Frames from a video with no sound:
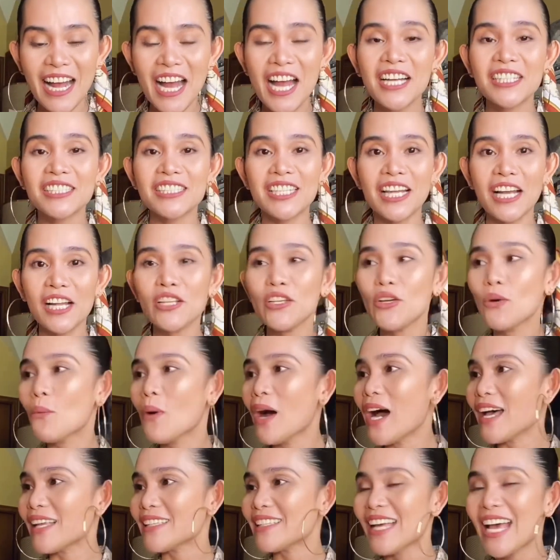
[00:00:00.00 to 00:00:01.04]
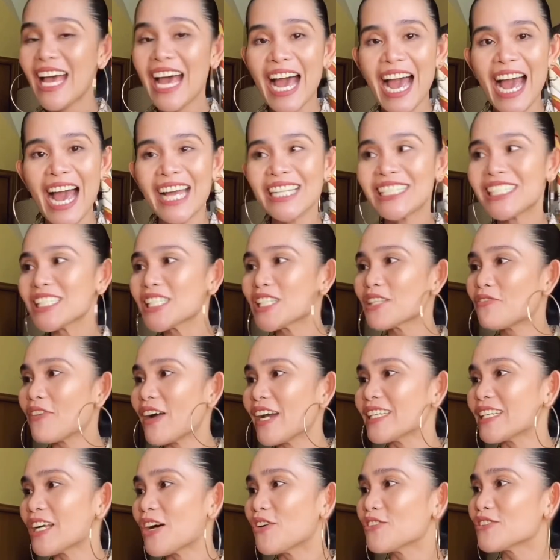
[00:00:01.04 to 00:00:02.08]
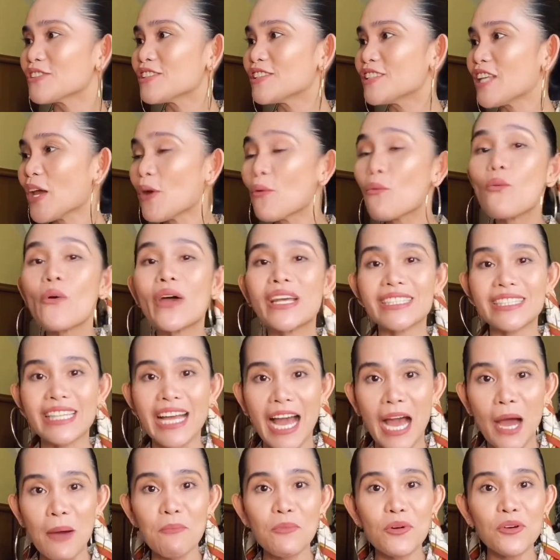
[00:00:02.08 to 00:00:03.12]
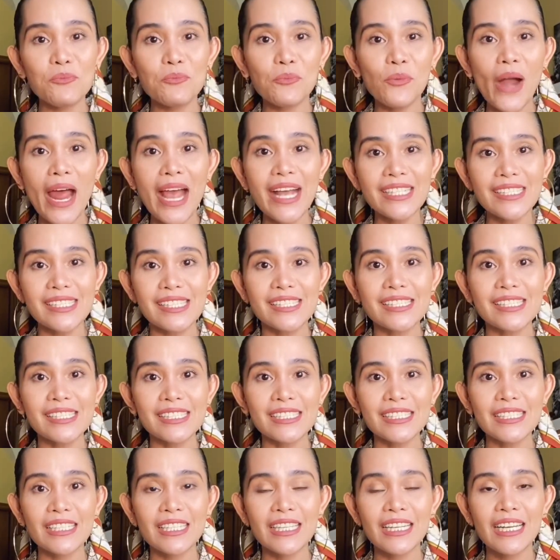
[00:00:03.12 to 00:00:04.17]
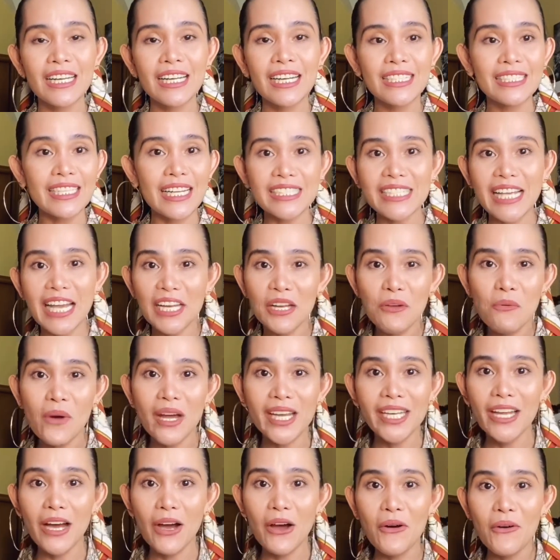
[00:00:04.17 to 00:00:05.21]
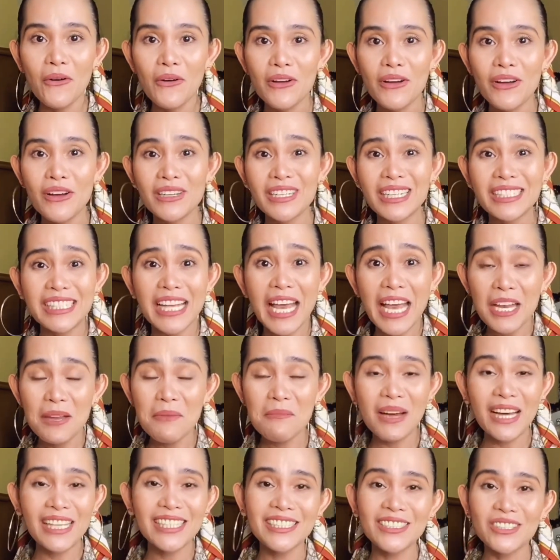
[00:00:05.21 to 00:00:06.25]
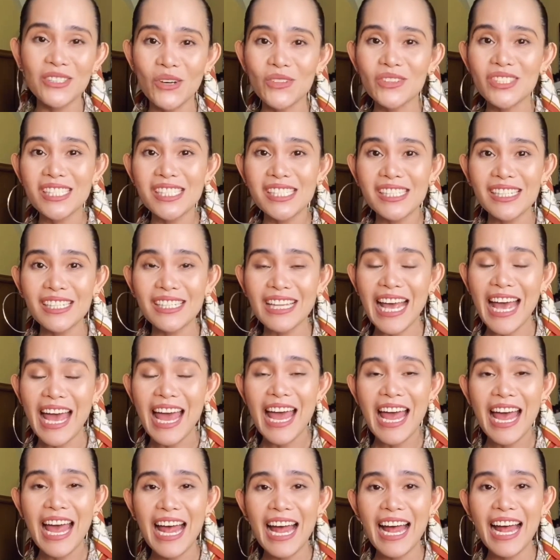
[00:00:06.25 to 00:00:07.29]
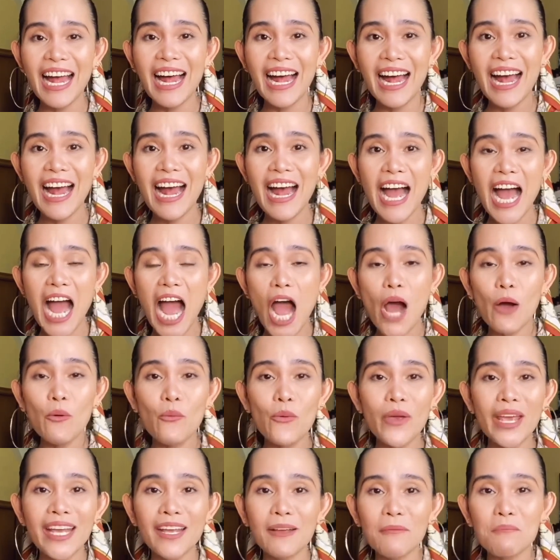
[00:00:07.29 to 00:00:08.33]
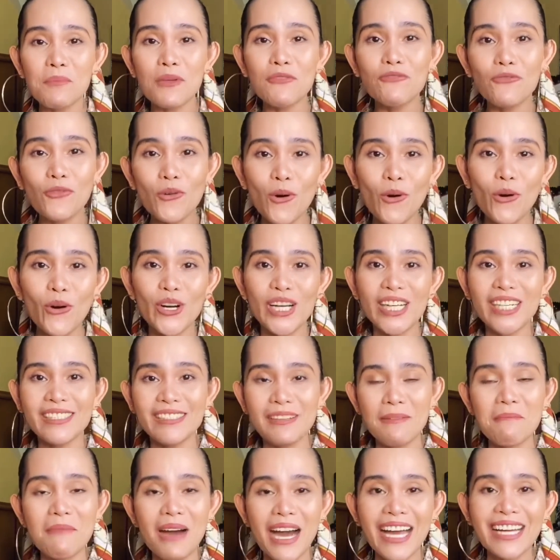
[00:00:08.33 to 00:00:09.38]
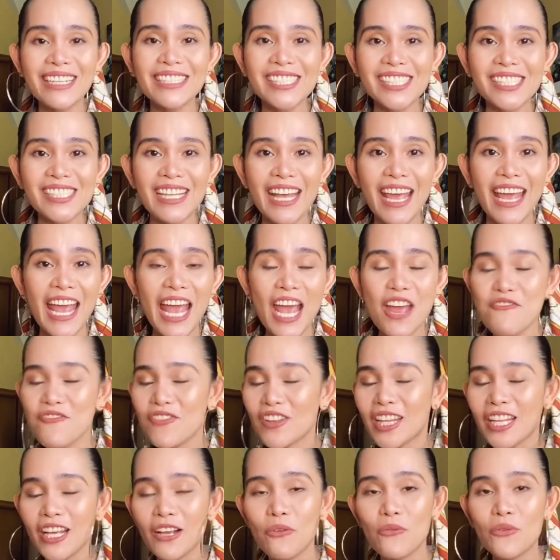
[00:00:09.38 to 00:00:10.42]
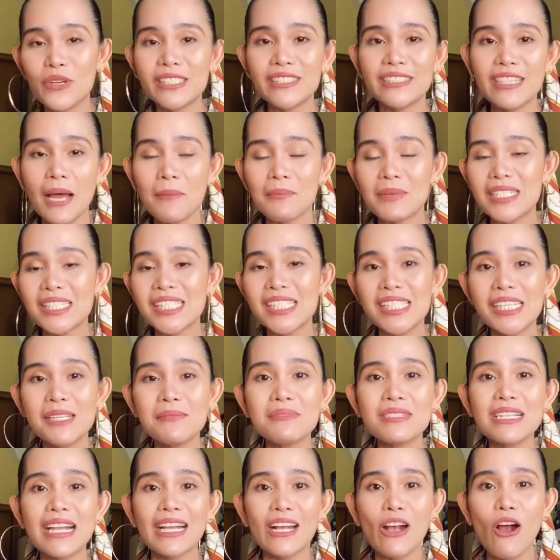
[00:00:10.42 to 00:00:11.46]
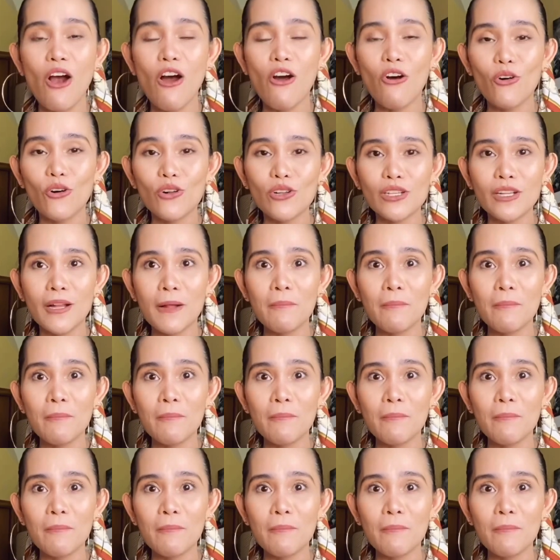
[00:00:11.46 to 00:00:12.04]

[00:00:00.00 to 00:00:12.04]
tell you what, I just find out they went up on prices. Does anyone know? Does anybody notice it? A week before the Mother's Day, everything went up. It seems like all,